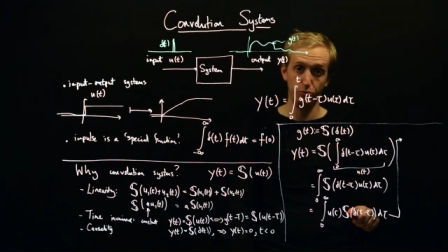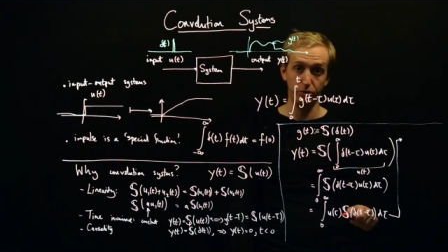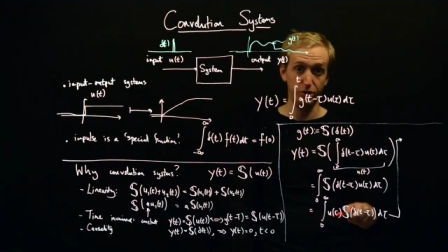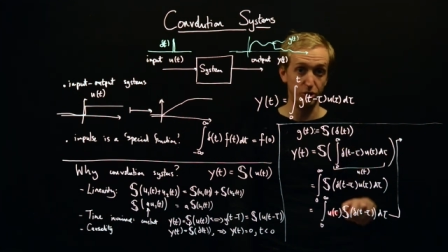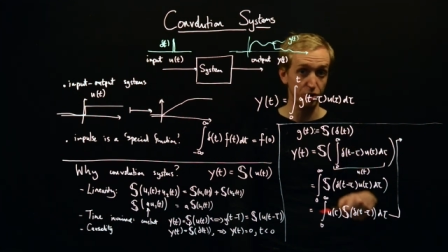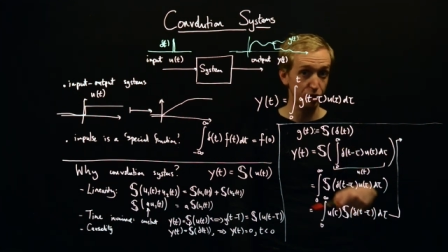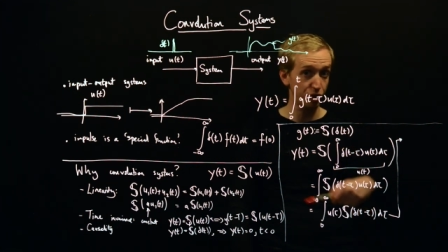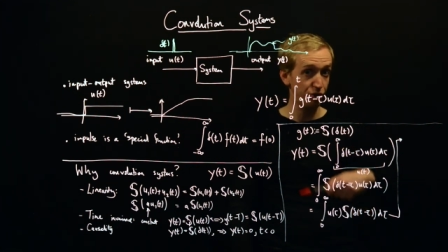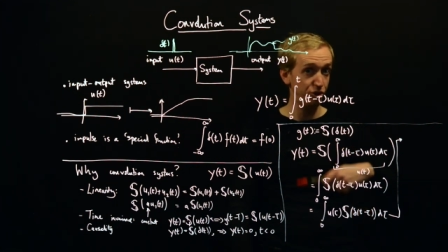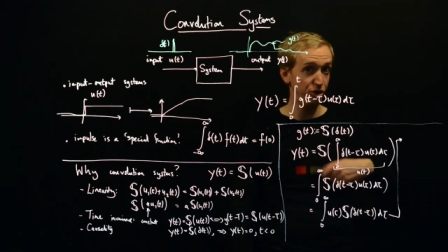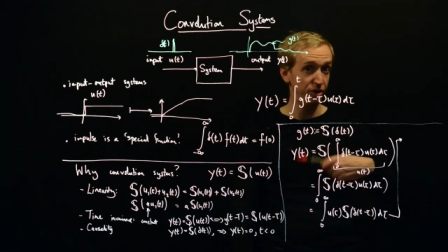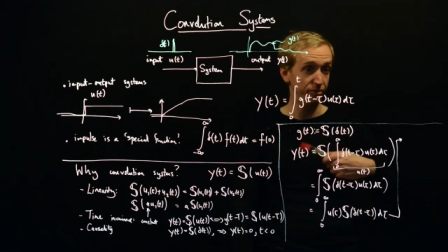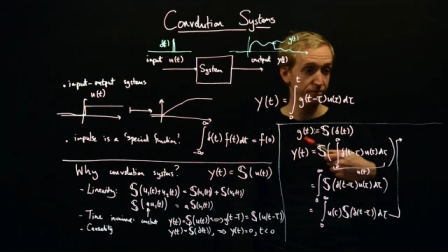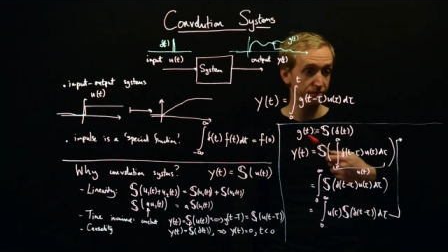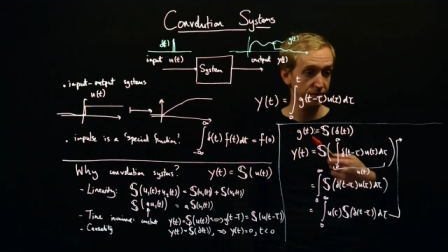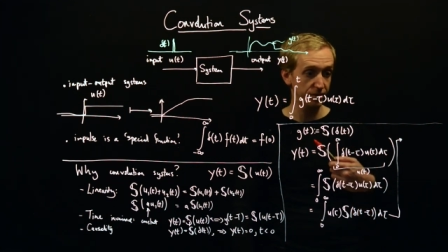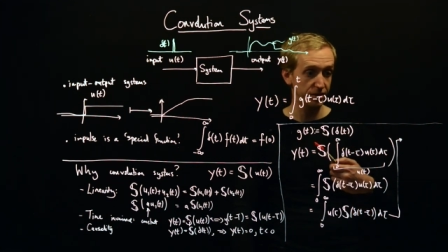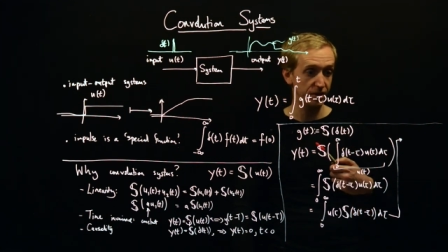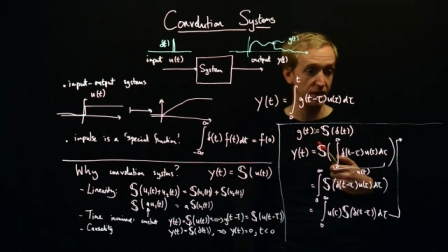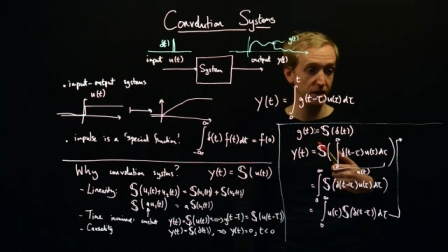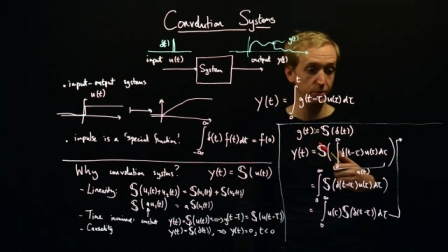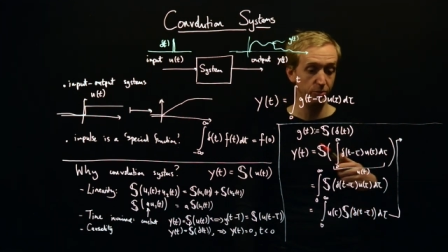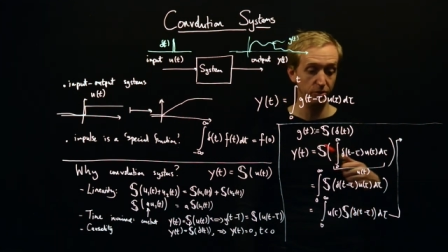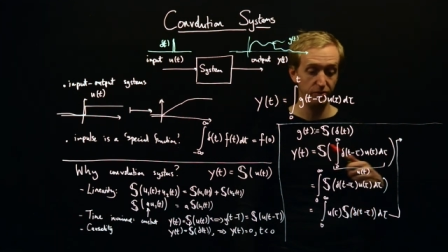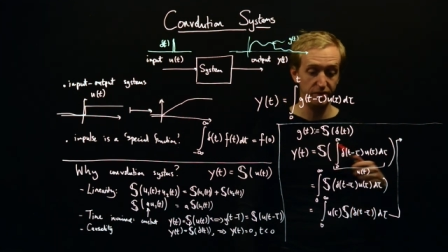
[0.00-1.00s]
we just shift the
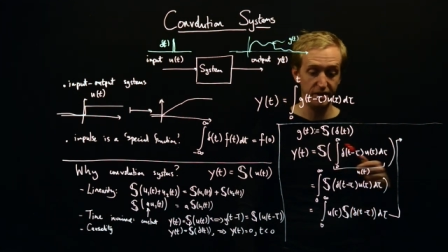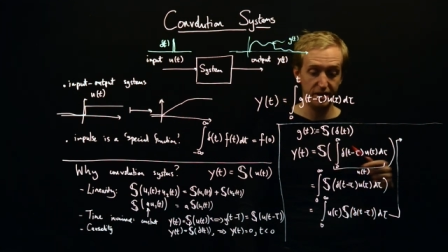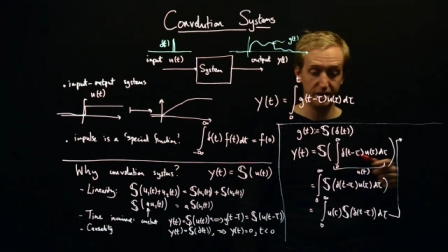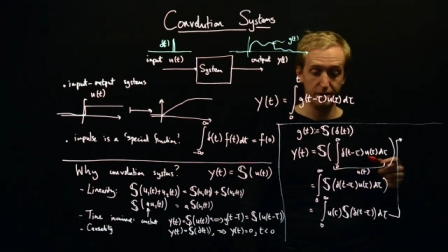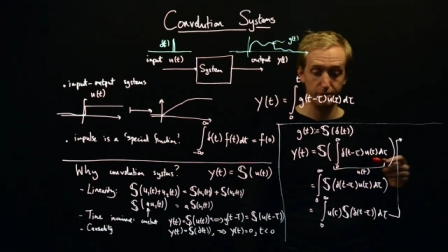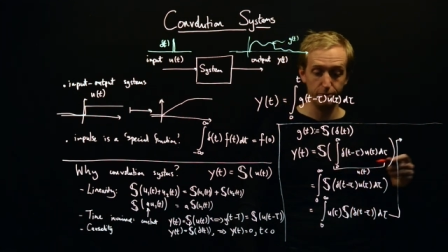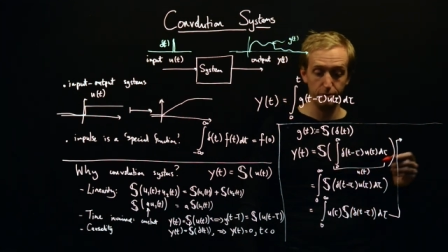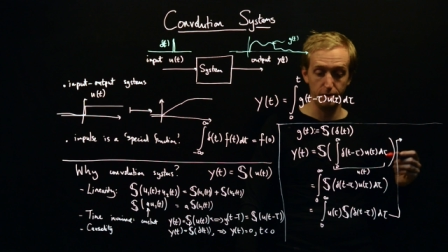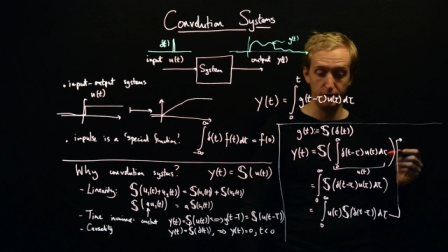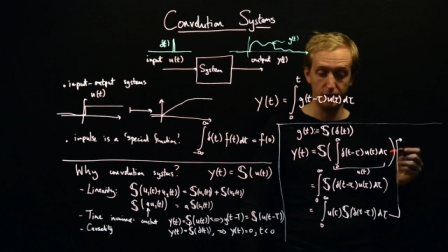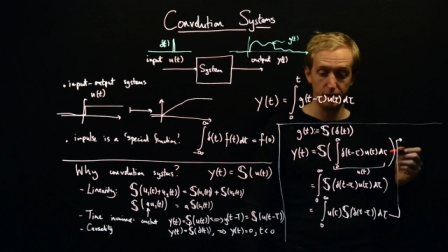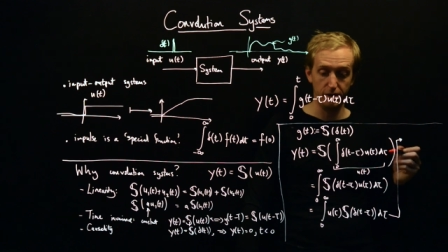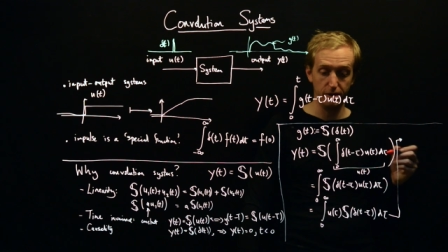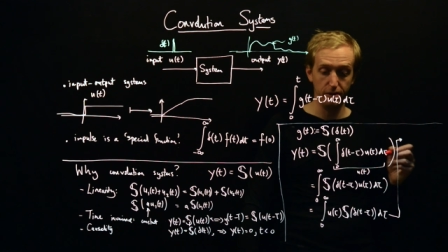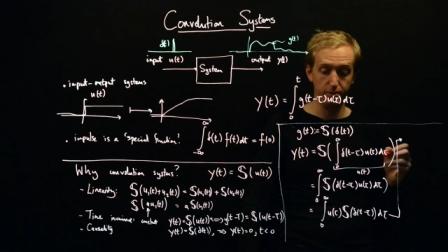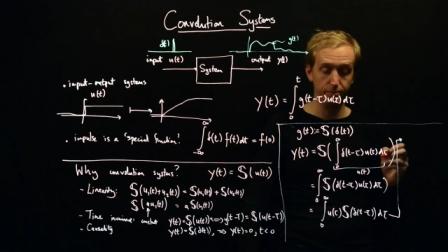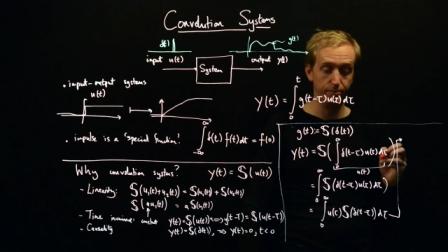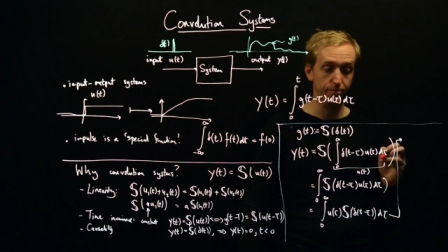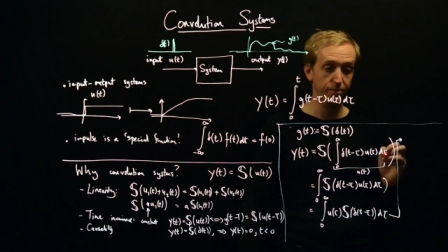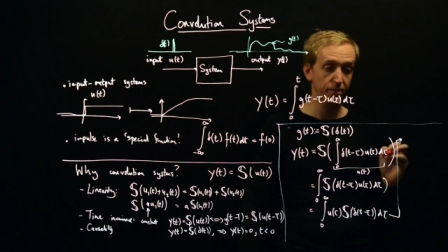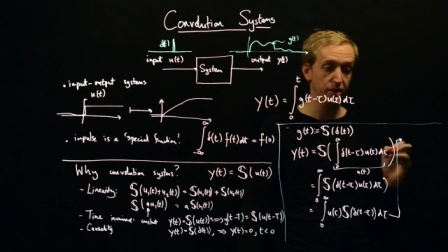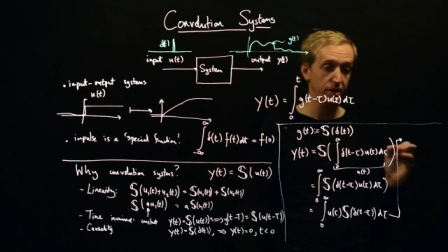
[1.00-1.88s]
time of the, out, uh,